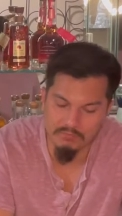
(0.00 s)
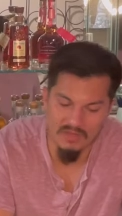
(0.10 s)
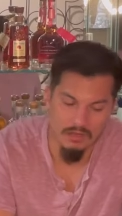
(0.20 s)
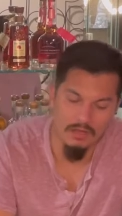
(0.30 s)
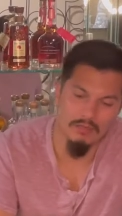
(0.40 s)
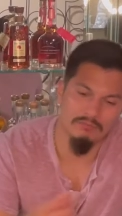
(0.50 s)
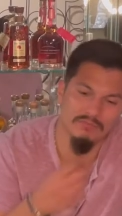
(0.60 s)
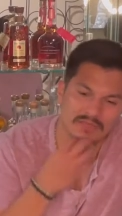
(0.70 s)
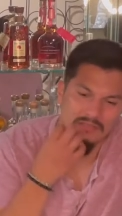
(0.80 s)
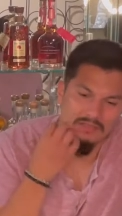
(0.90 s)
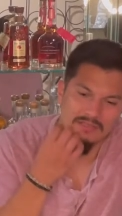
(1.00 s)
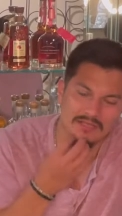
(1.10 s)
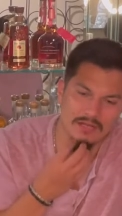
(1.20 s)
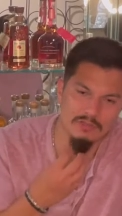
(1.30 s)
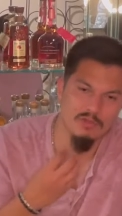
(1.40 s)
Um,
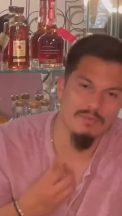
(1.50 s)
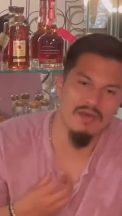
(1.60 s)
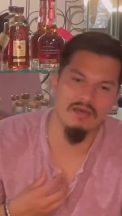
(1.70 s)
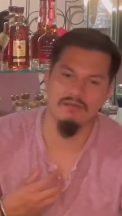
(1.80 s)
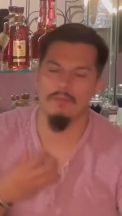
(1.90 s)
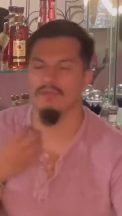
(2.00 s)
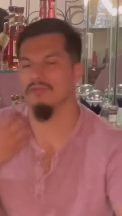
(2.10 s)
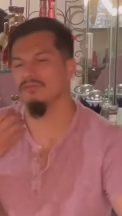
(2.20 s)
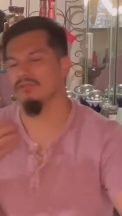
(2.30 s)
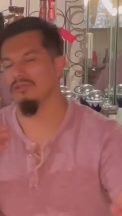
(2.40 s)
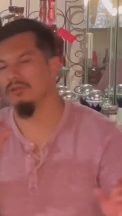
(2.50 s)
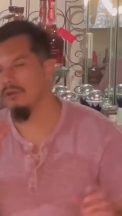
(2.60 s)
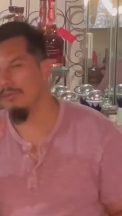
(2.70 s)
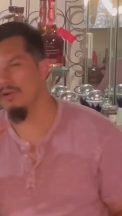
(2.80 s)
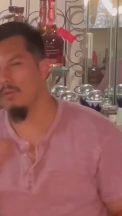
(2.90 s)
not too bad. I mean, there's a little
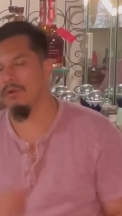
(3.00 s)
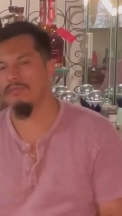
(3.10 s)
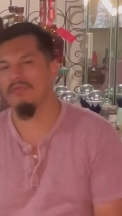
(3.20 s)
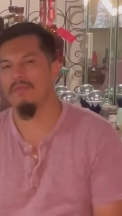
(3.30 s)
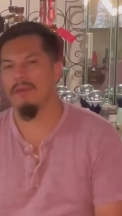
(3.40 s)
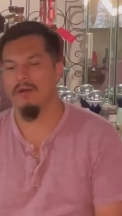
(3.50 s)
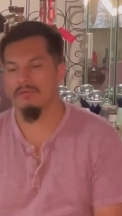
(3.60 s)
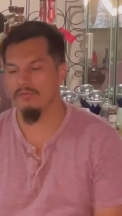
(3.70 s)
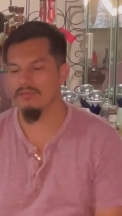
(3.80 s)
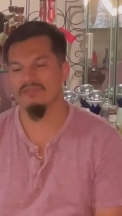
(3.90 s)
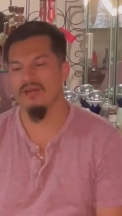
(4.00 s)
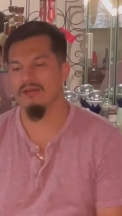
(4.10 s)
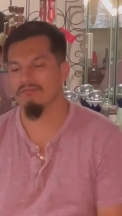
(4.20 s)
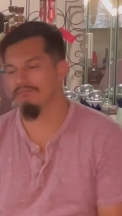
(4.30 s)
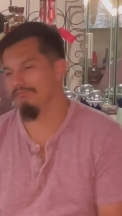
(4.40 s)
bit of warmth in the mouth. It's
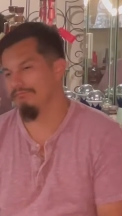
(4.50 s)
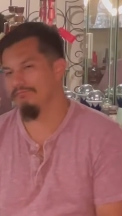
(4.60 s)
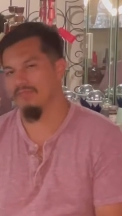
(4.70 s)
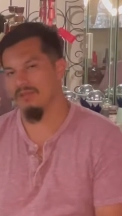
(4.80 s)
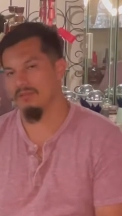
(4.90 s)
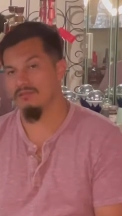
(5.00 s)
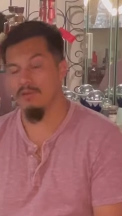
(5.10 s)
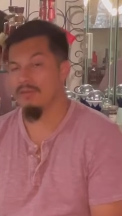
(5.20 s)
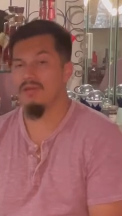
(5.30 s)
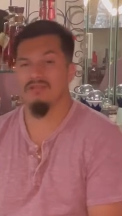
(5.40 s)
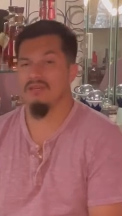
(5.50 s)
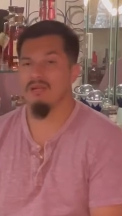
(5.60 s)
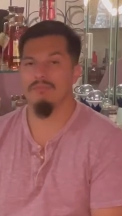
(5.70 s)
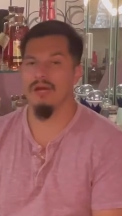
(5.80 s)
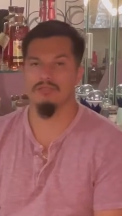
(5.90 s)
not, to me, it's
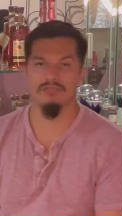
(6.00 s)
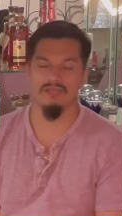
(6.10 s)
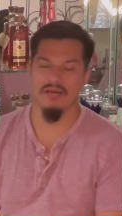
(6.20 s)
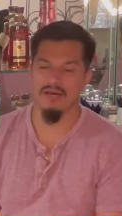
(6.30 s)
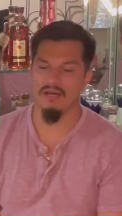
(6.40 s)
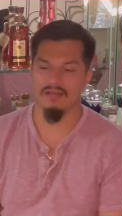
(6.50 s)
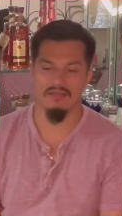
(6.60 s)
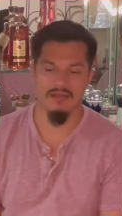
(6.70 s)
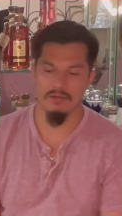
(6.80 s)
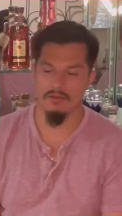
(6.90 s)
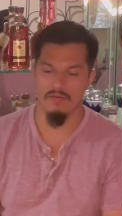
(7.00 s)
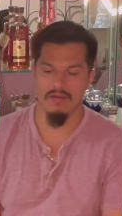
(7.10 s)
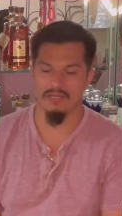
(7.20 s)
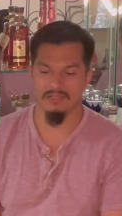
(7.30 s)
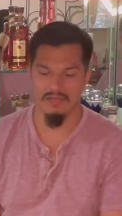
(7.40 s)
not obnoxiously hot. I can handle
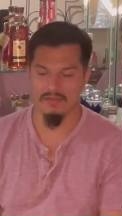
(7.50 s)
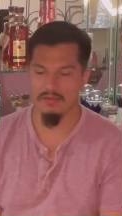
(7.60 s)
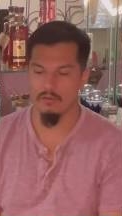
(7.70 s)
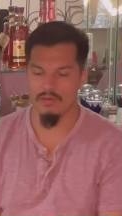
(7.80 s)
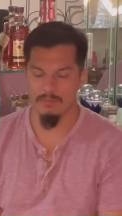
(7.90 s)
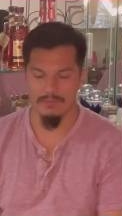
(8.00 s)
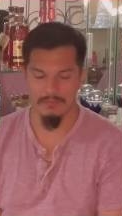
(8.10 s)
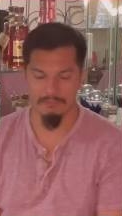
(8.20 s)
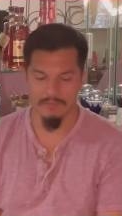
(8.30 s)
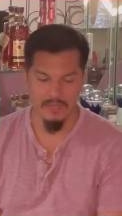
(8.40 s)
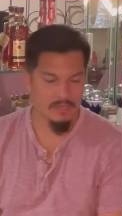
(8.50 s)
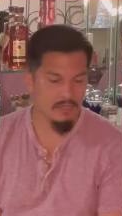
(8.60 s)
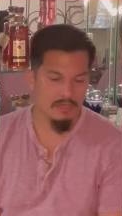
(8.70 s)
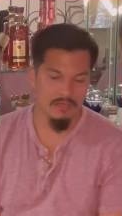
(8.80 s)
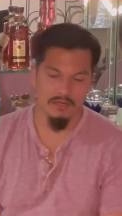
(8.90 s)
that. I like that quite a bit.
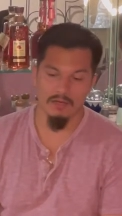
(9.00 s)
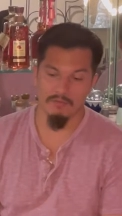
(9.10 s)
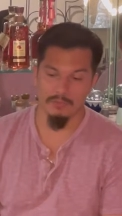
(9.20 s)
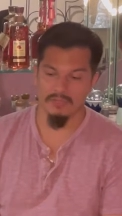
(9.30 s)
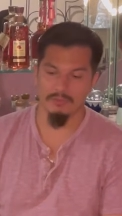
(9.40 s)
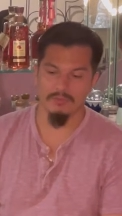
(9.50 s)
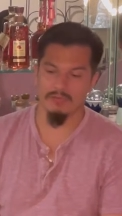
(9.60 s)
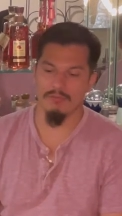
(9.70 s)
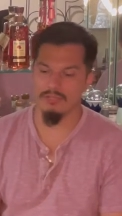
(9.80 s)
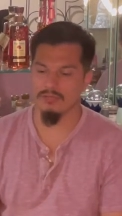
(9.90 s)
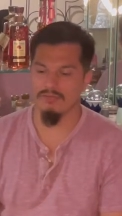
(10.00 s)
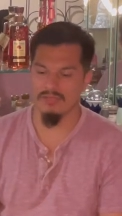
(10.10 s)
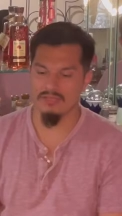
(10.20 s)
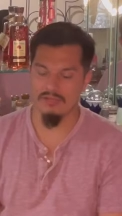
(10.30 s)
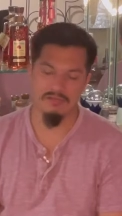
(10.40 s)
Uh, really, really rich and
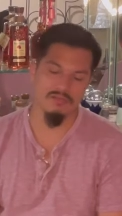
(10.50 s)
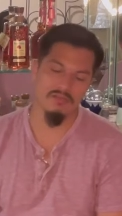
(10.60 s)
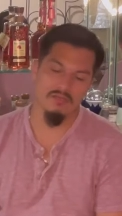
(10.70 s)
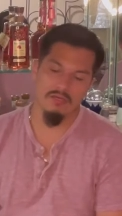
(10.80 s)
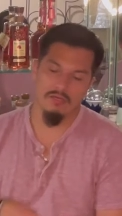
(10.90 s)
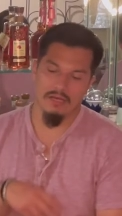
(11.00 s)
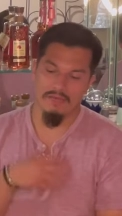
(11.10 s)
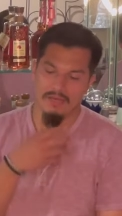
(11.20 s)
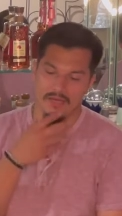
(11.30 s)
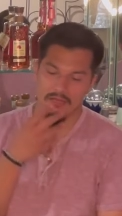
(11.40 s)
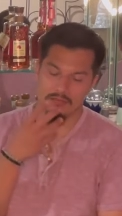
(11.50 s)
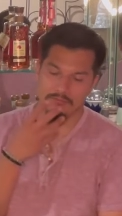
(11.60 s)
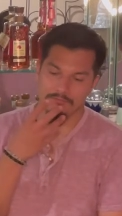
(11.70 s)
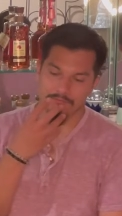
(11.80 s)
viscous. And then,